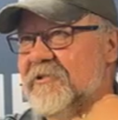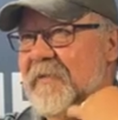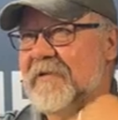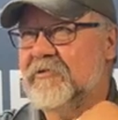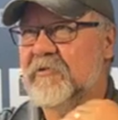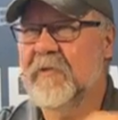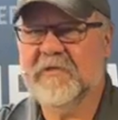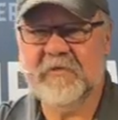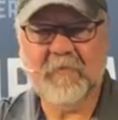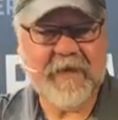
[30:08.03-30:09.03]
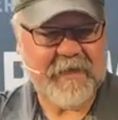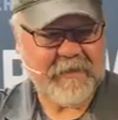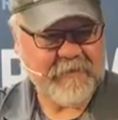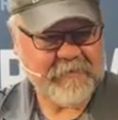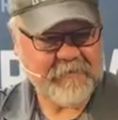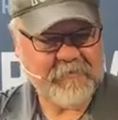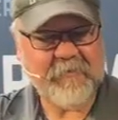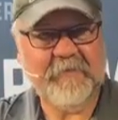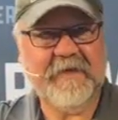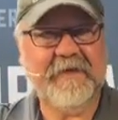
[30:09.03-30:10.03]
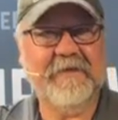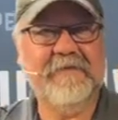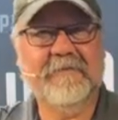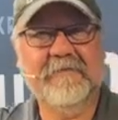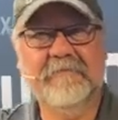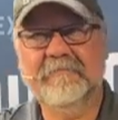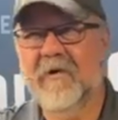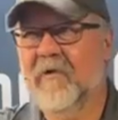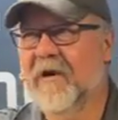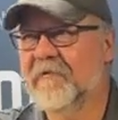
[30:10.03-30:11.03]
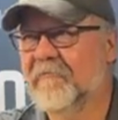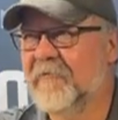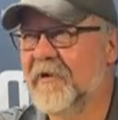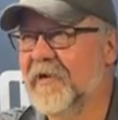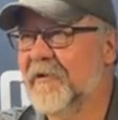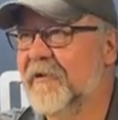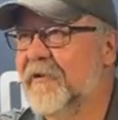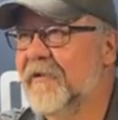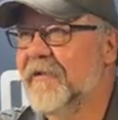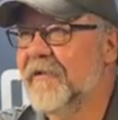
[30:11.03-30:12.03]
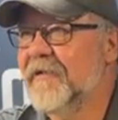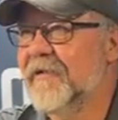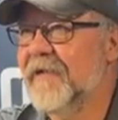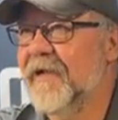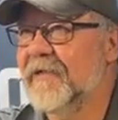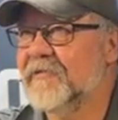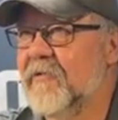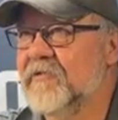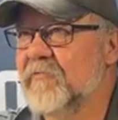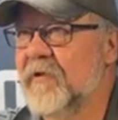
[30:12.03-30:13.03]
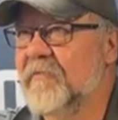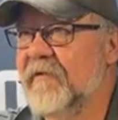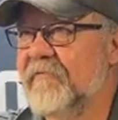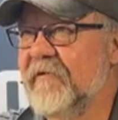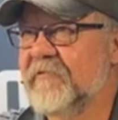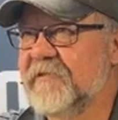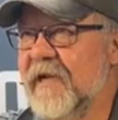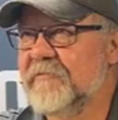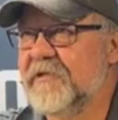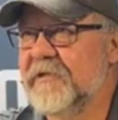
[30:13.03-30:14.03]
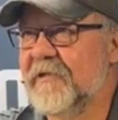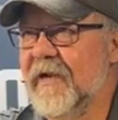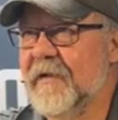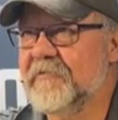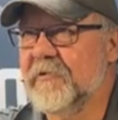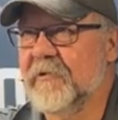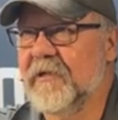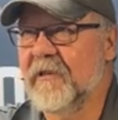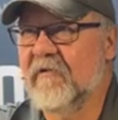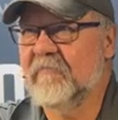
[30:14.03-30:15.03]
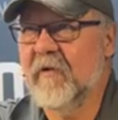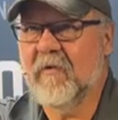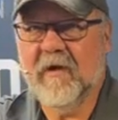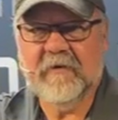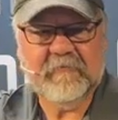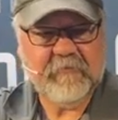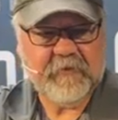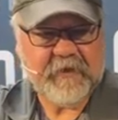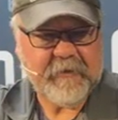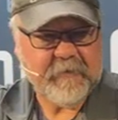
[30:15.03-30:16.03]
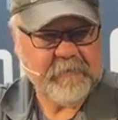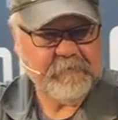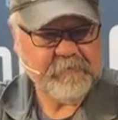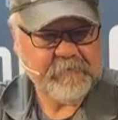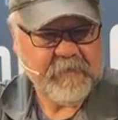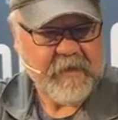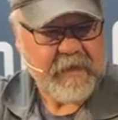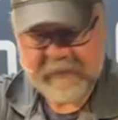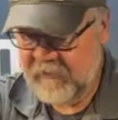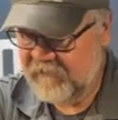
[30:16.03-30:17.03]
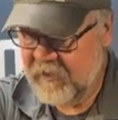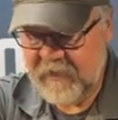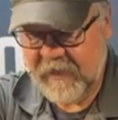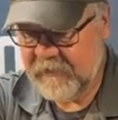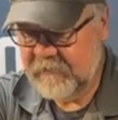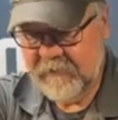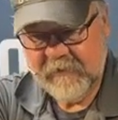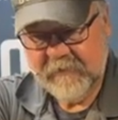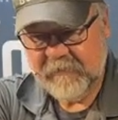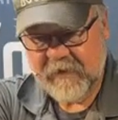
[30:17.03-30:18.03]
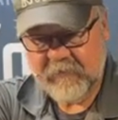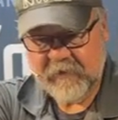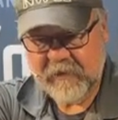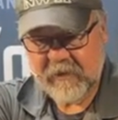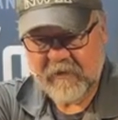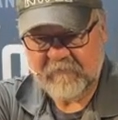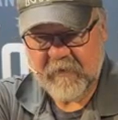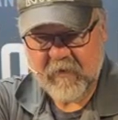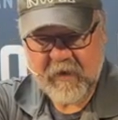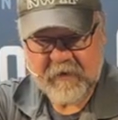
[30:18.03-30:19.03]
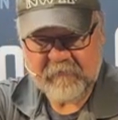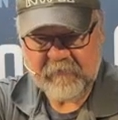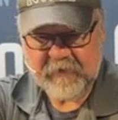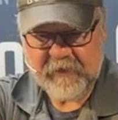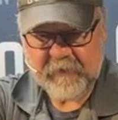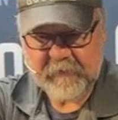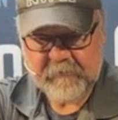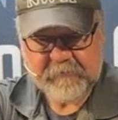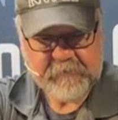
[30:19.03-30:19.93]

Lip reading: just about 2 months away. We'll be bow hunting for deer, and it's always one of my favorite times of year. I absolutely love bow hunting for deer. I love gun hunting, but I really love bow hunting for deer.